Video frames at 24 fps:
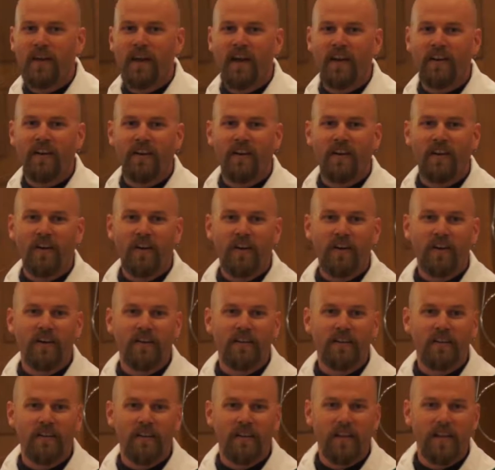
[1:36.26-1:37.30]
on our
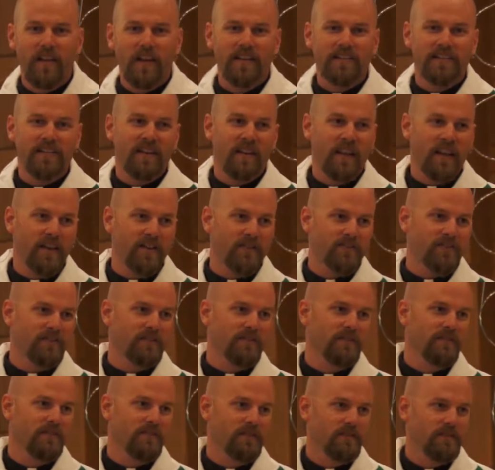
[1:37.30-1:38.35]
heart as a nation.
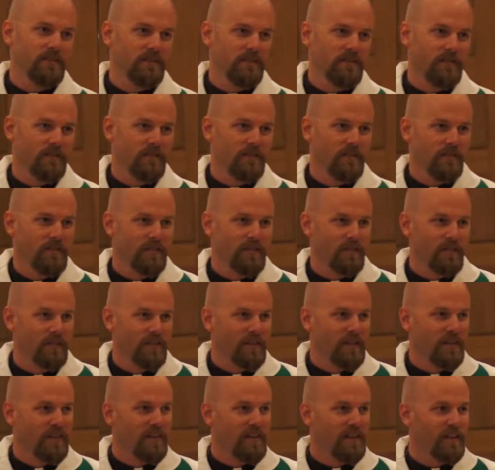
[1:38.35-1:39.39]

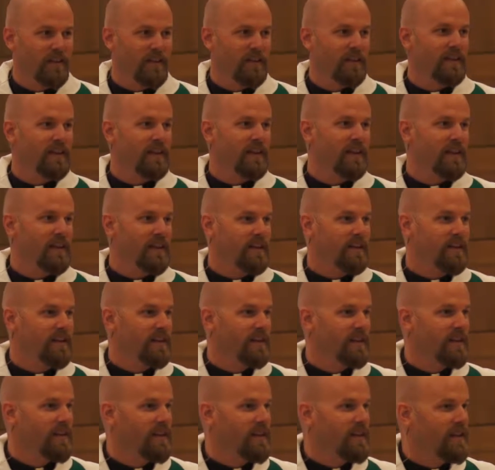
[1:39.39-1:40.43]
Indeed,
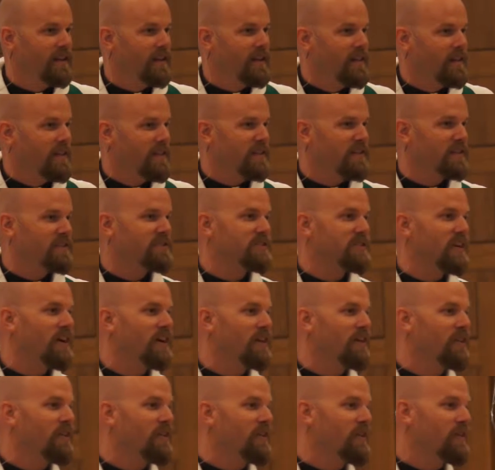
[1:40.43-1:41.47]
the
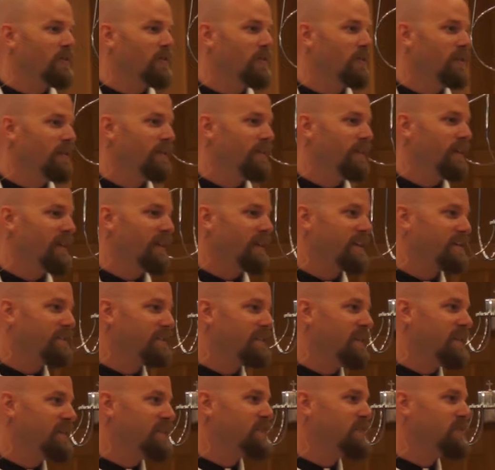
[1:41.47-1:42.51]
sorrow that
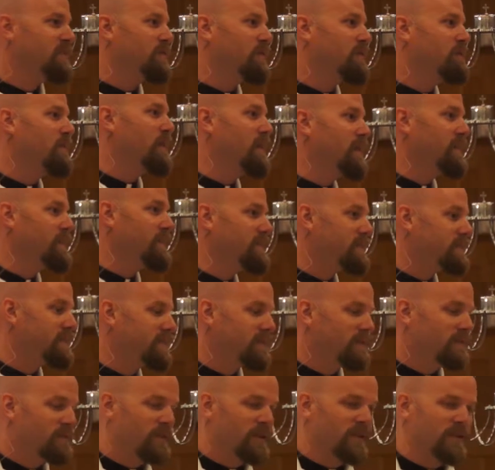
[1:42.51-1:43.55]
extends from this
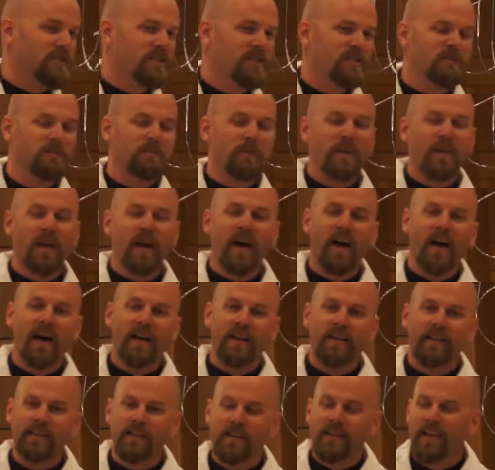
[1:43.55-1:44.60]
reaches
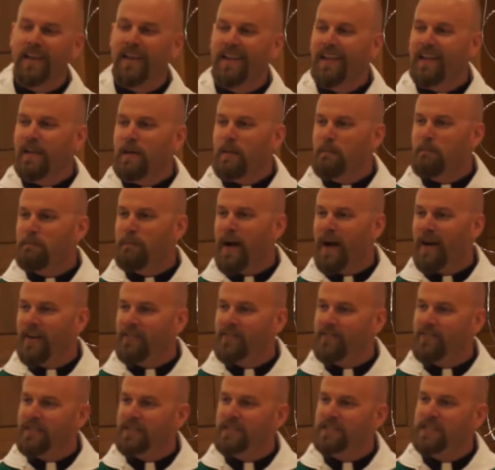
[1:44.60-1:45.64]
beyond
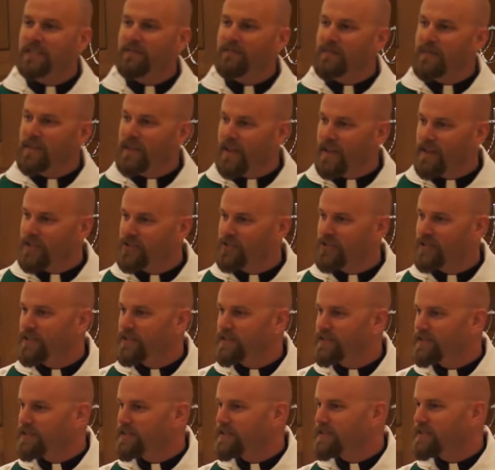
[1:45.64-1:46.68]
boundaries of
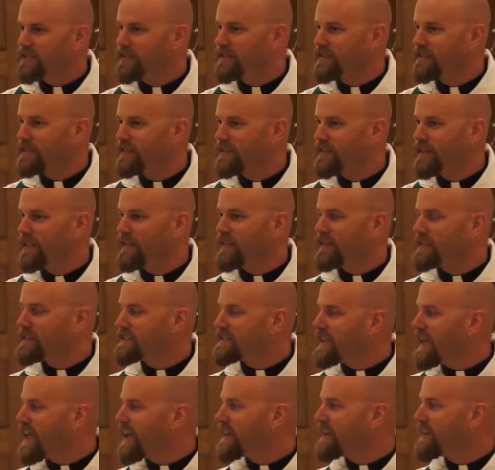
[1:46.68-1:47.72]
nations, and the
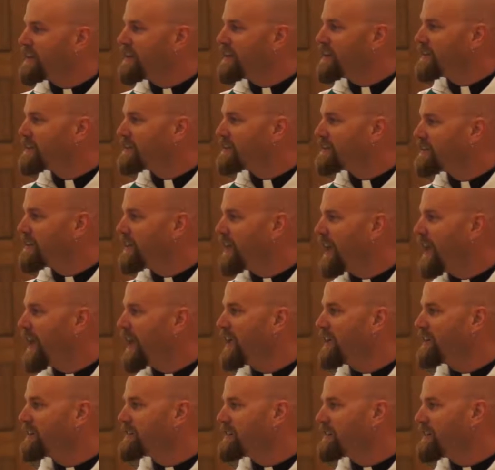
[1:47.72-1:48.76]
sadness
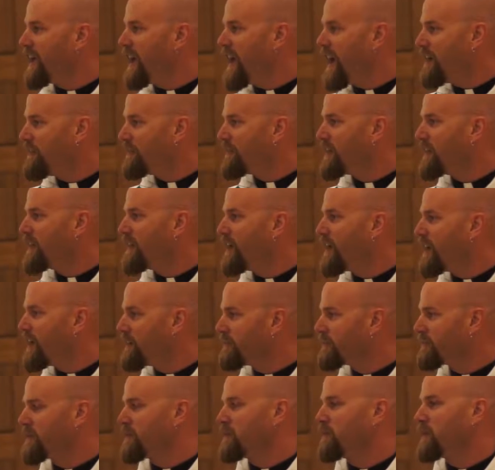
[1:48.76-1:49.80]
hangs heavy
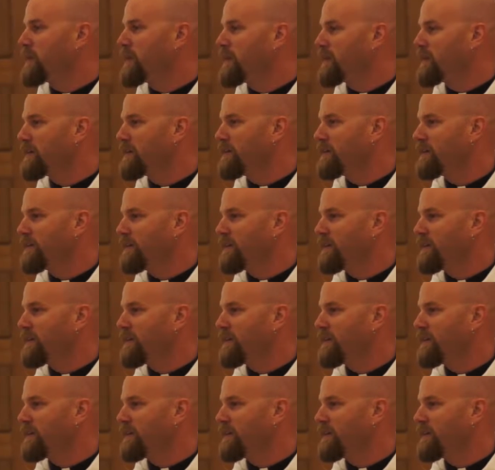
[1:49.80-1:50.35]
everywhere.